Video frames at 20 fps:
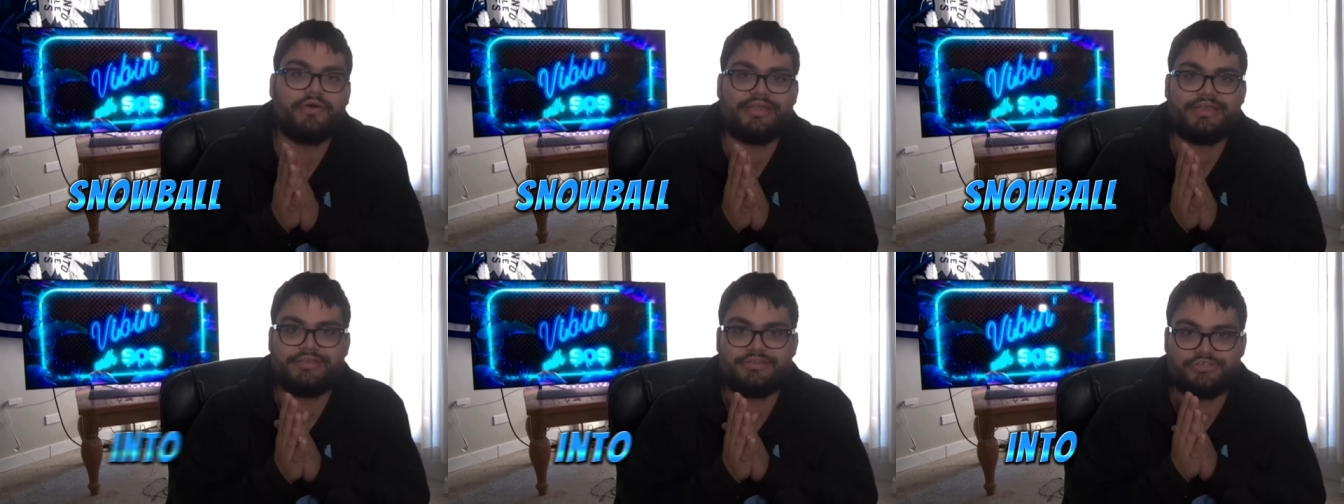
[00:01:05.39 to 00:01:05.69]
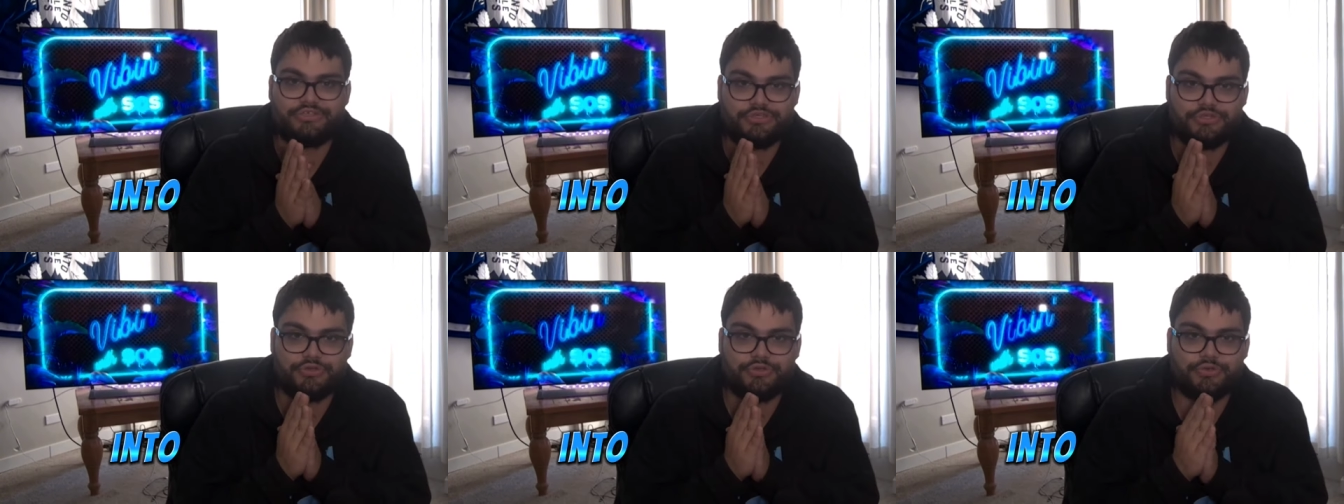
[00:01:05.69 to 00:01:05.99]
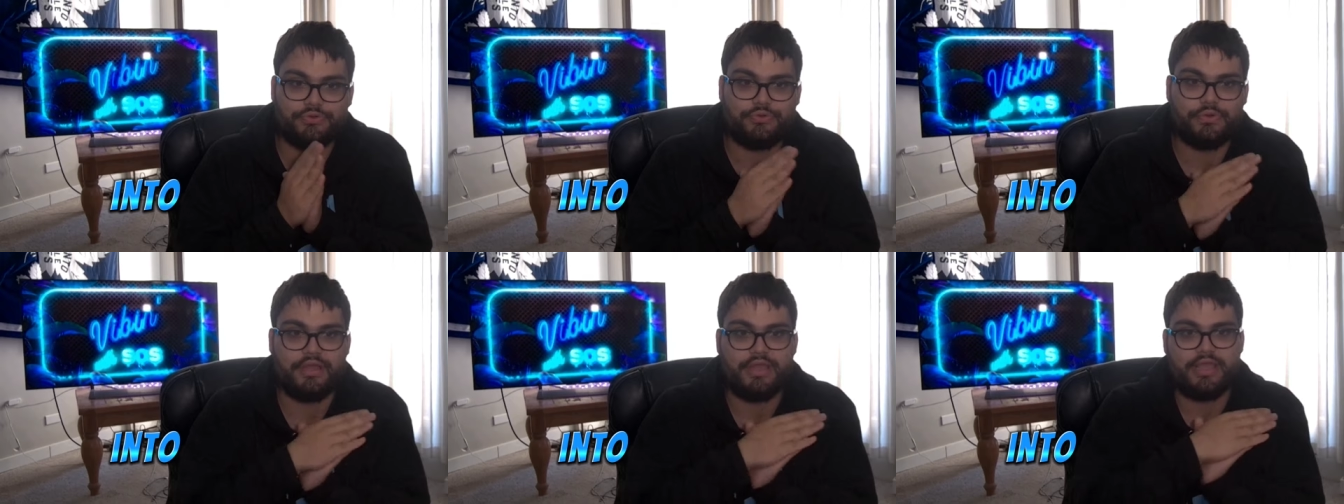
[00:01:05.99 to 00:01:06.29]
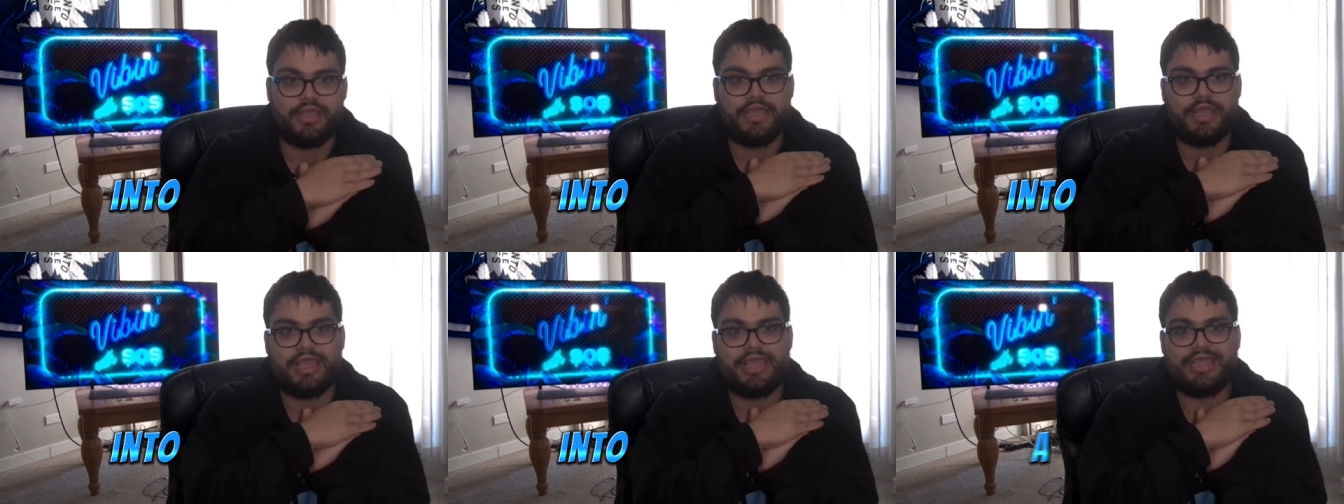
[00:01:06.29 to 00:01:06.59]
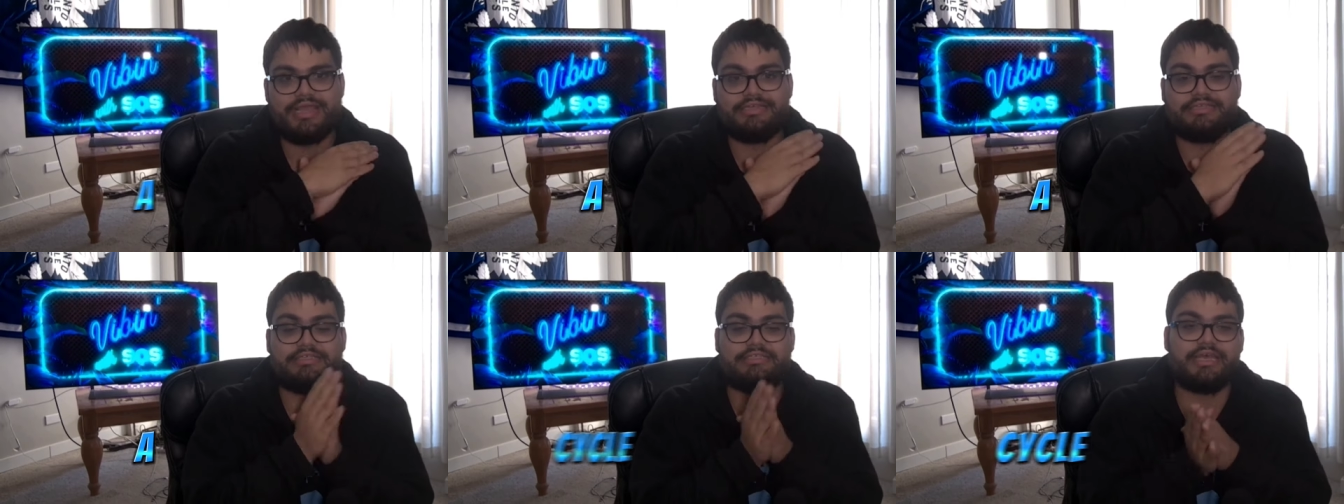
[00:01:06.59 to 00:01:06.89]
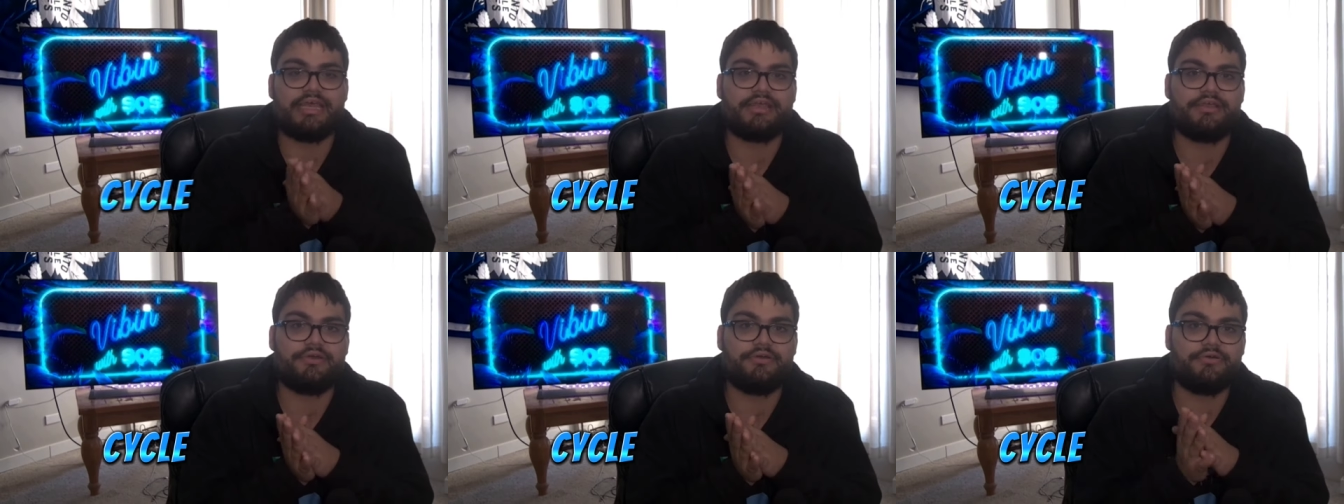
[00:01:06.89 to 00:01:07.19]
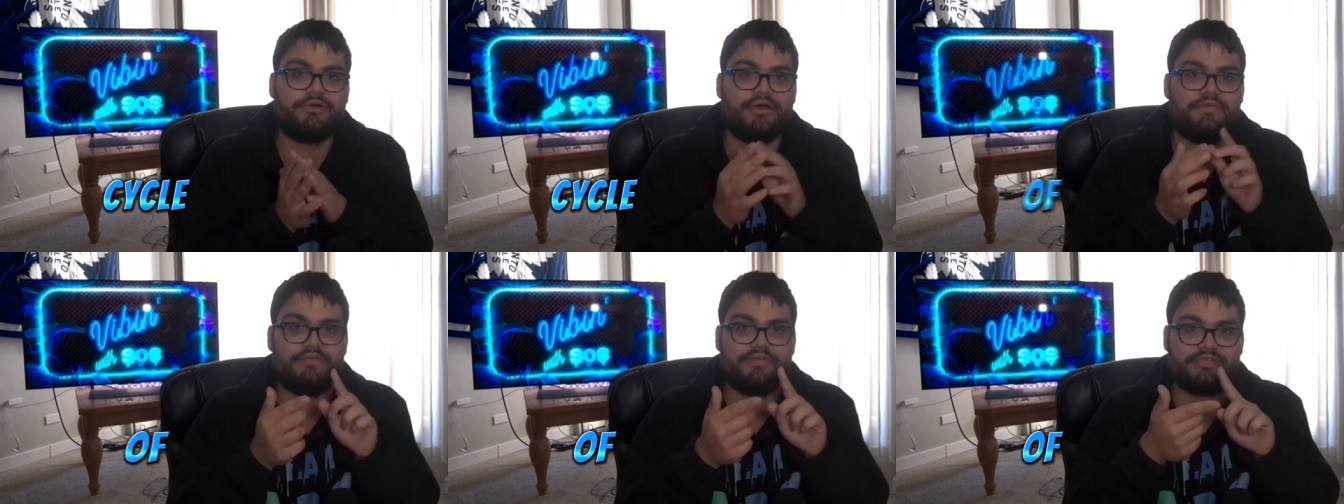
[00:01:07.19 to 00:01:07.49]
into a
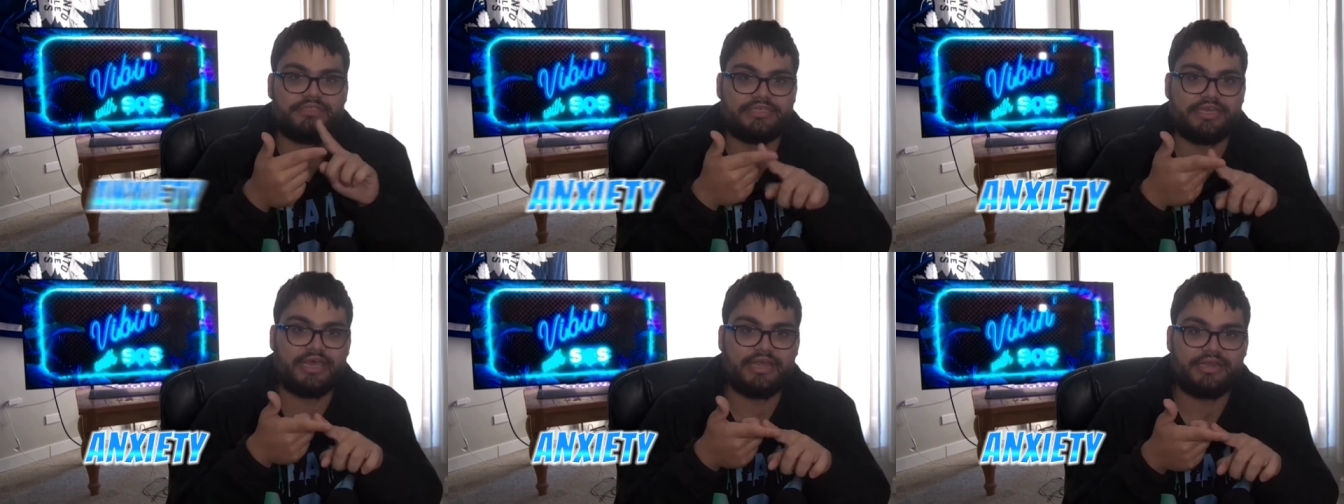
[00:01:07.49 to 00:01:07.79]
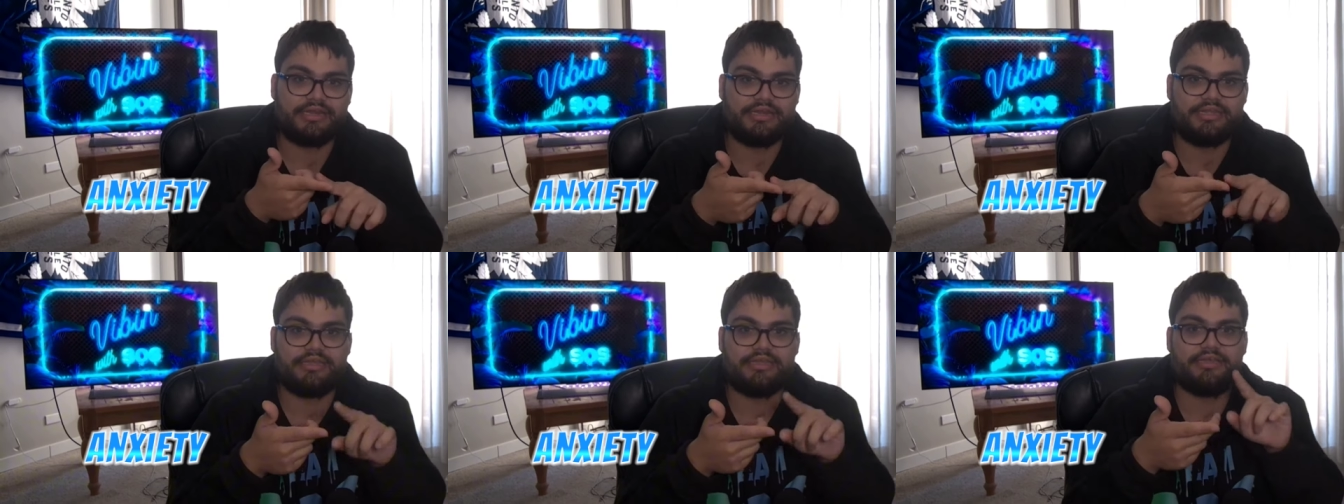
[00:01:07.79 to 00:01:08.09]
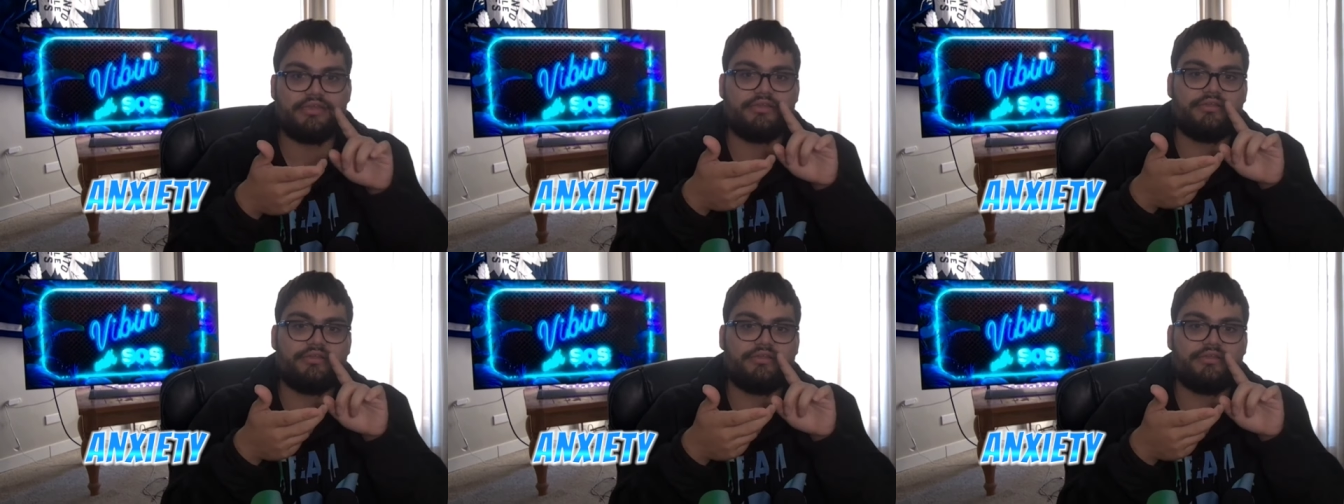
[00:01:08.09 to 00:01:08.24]
cycle of anxiety